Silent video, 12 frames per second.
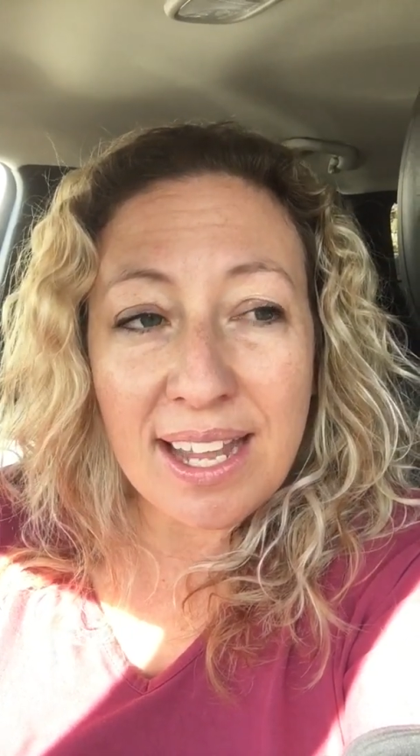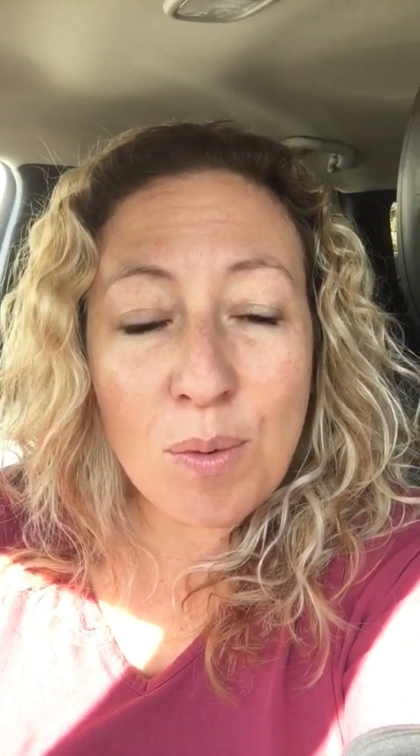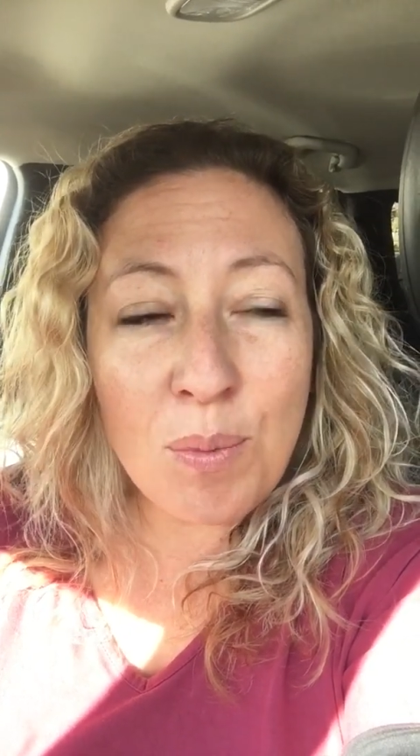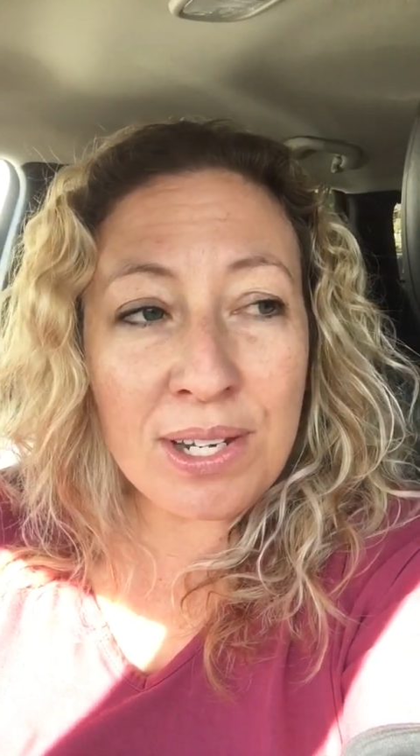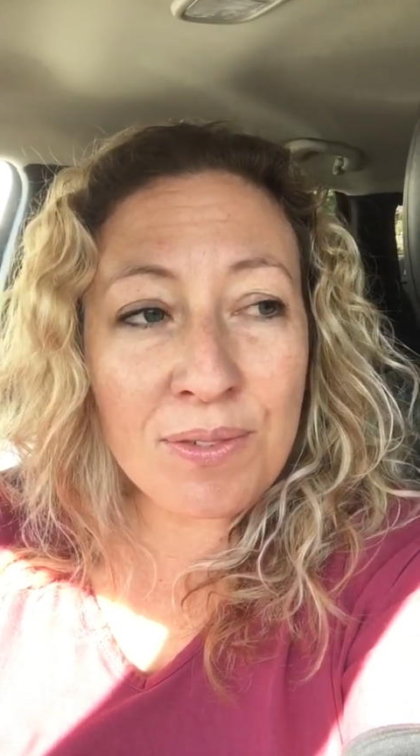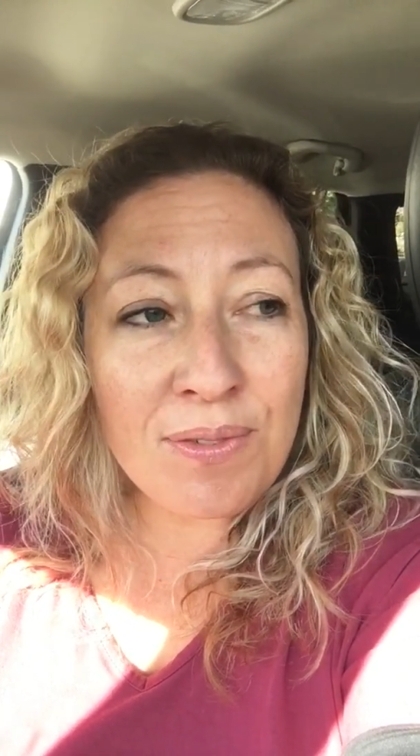
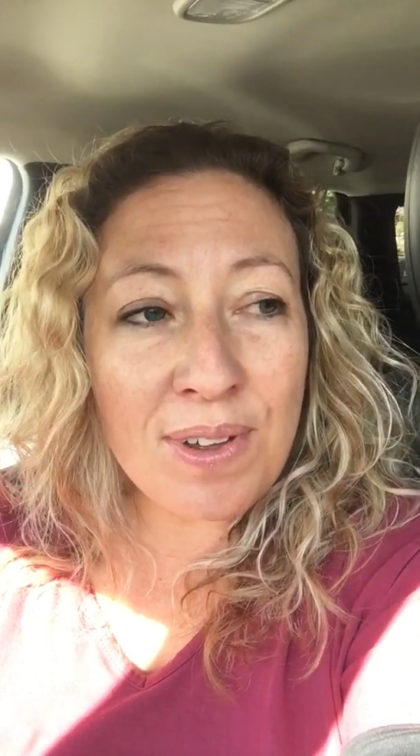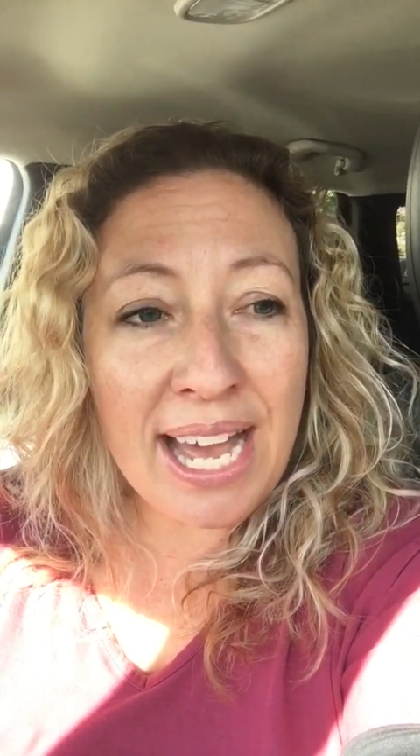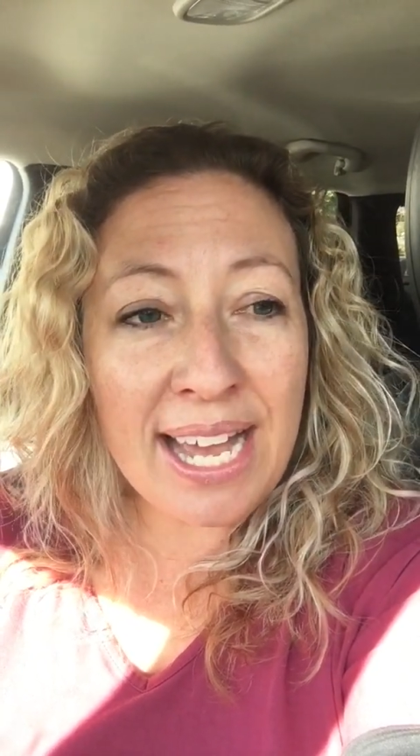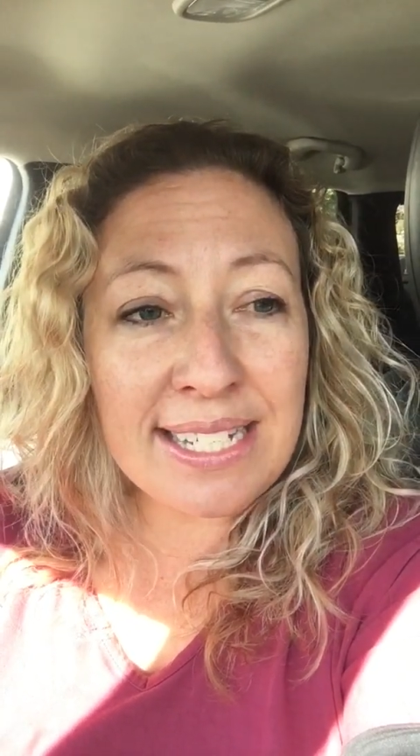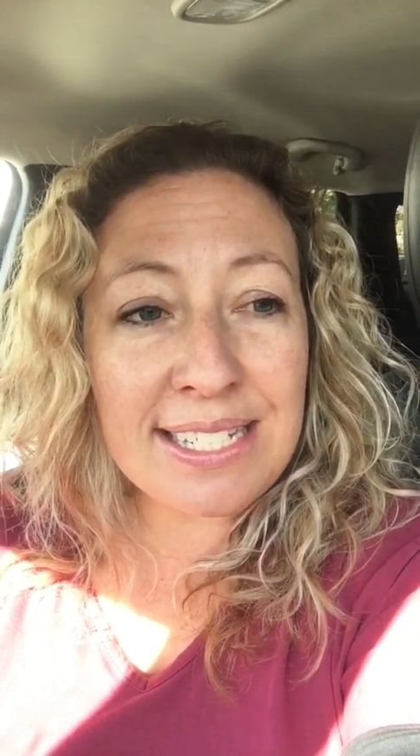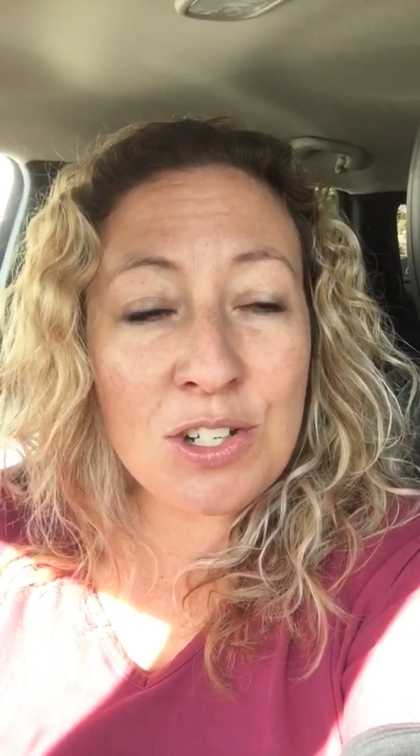when in
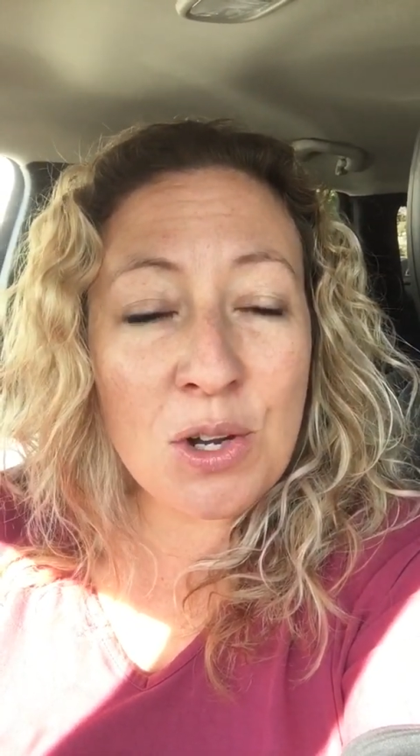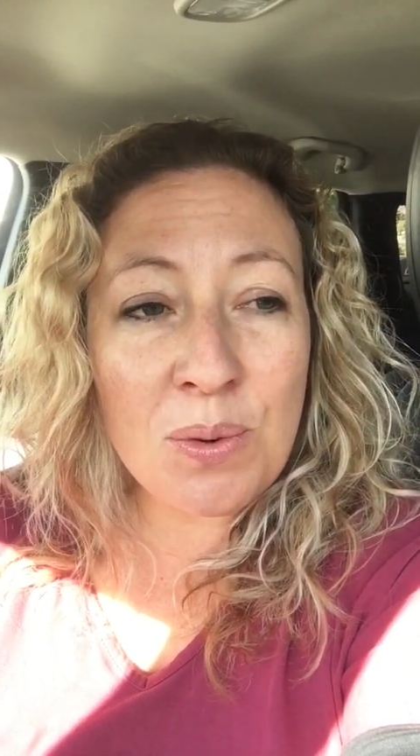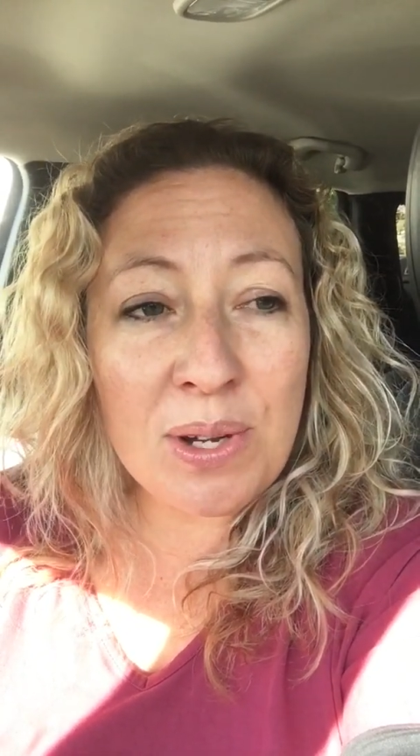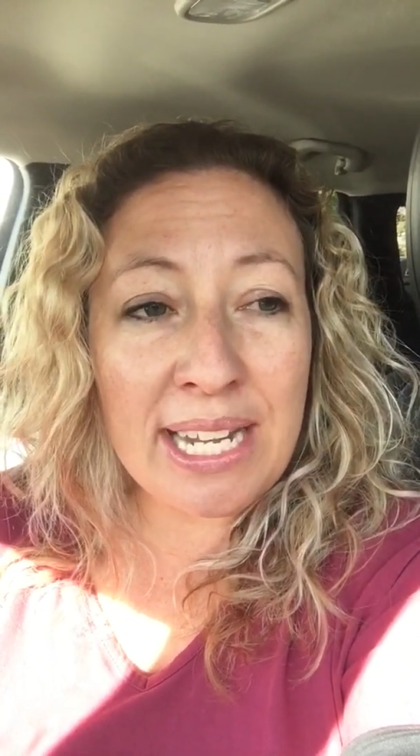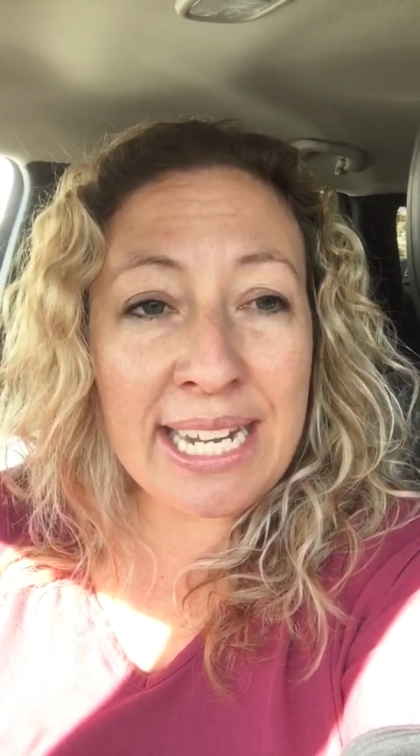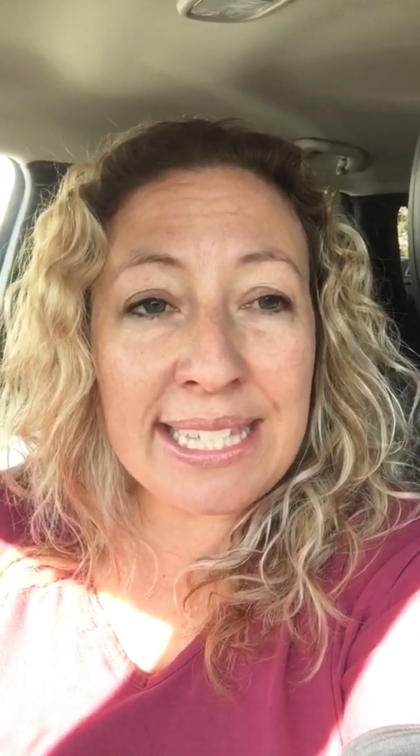fact,
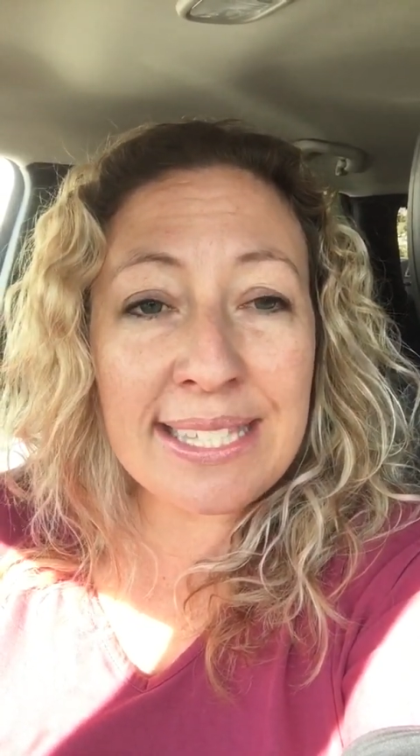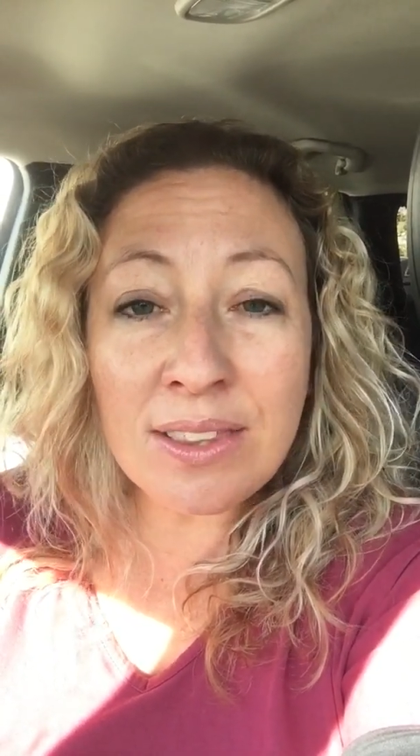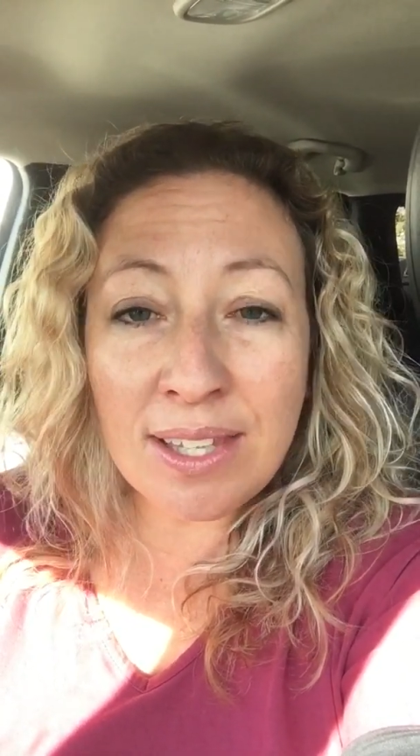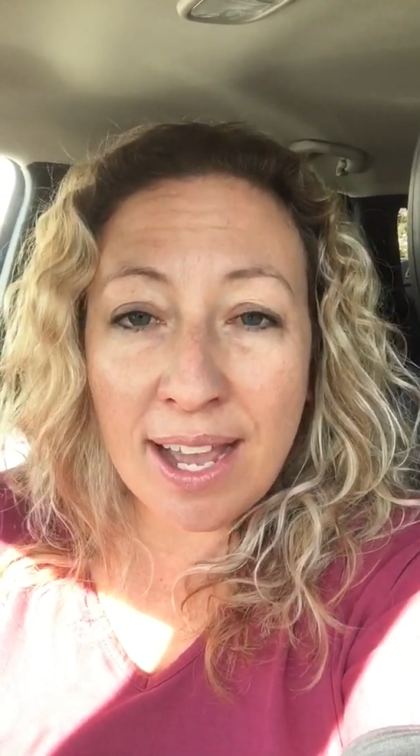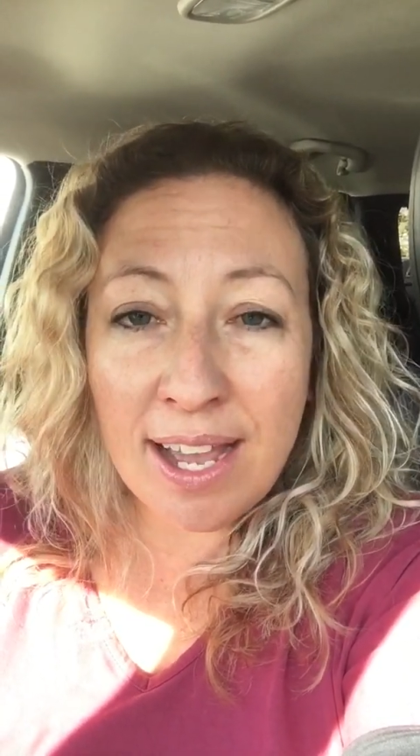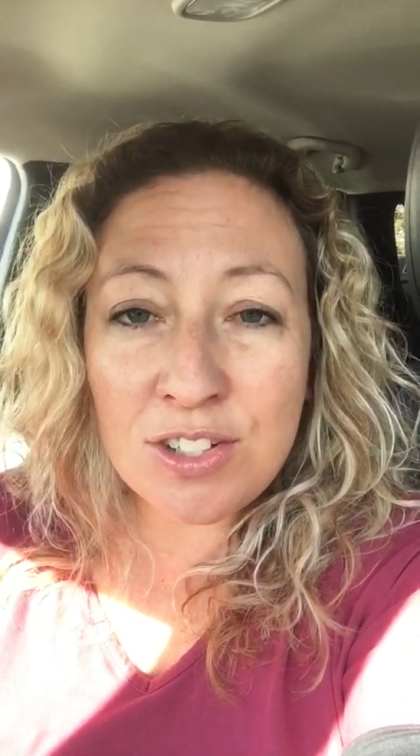it's a
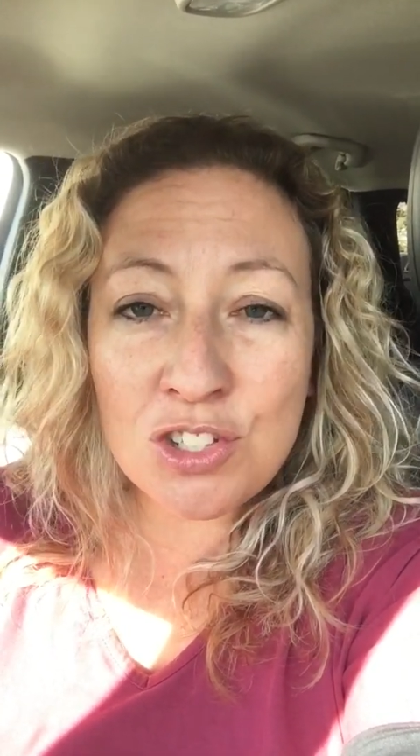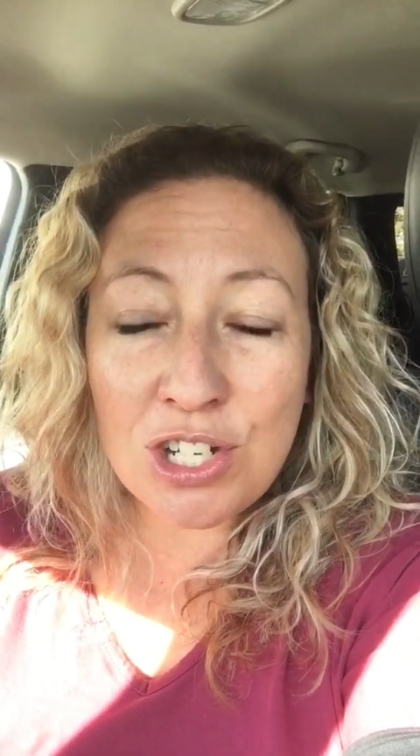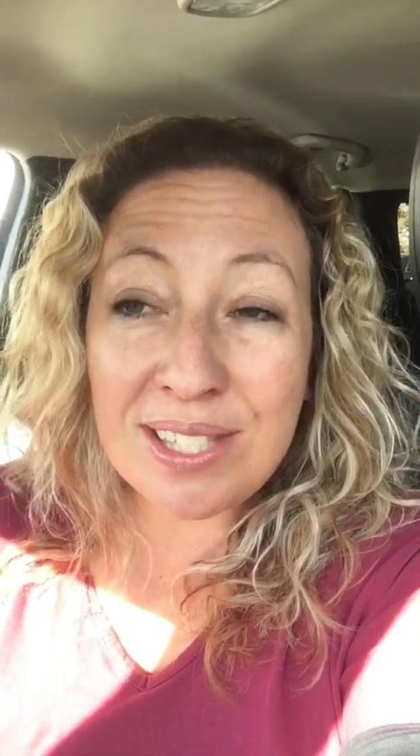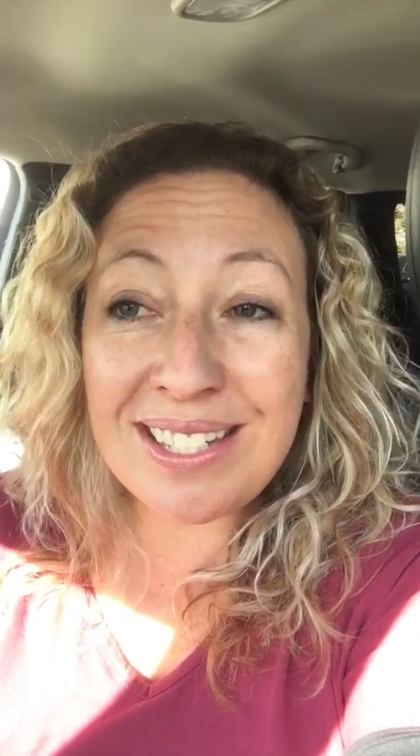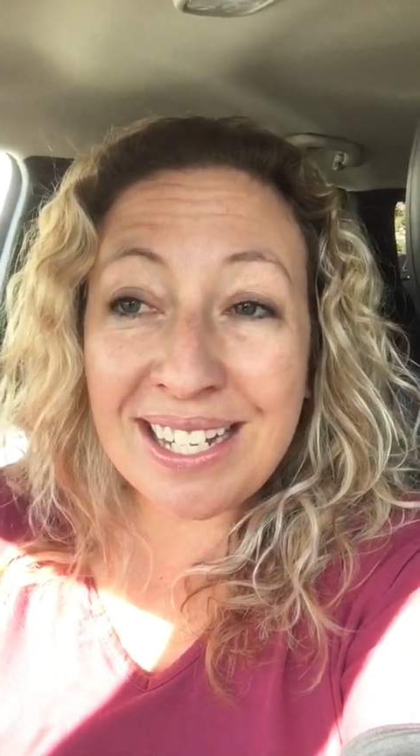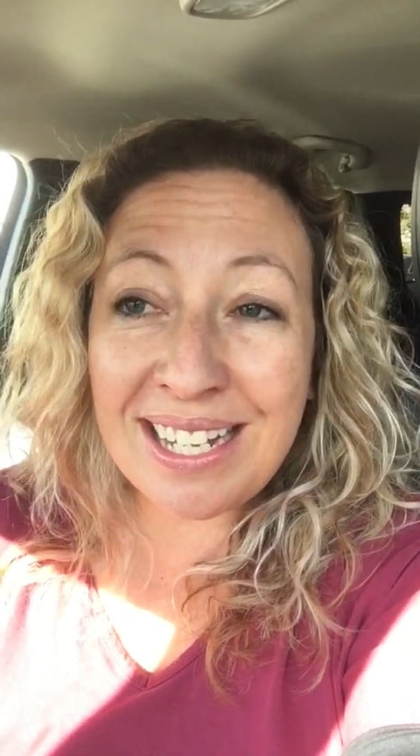lot
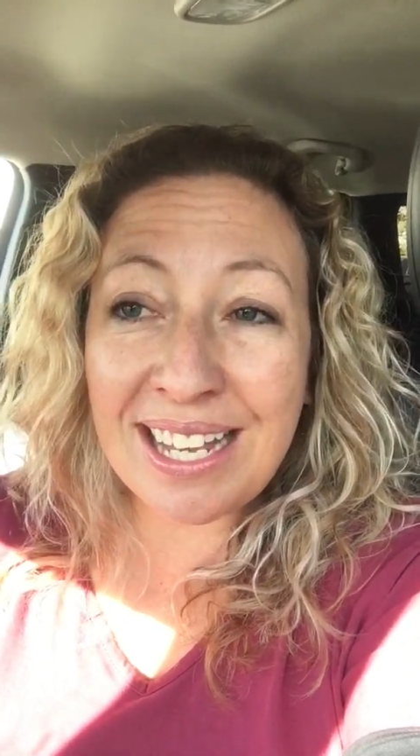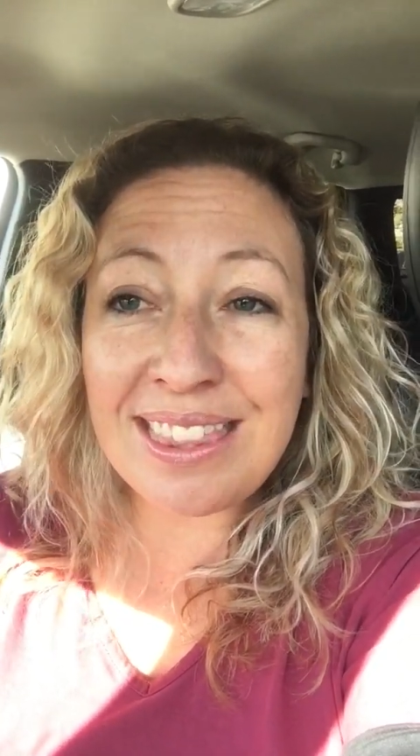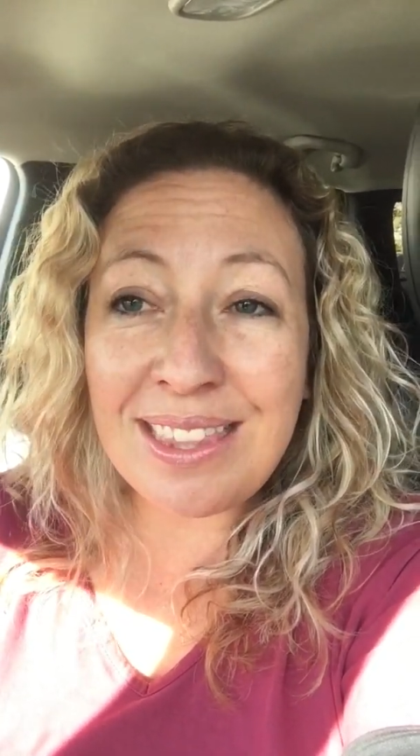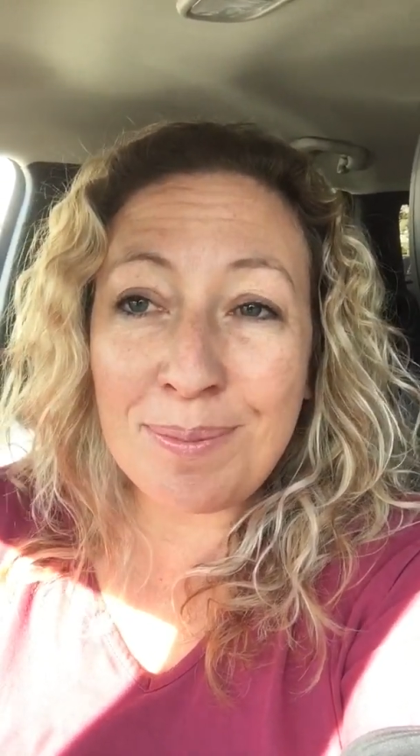just to get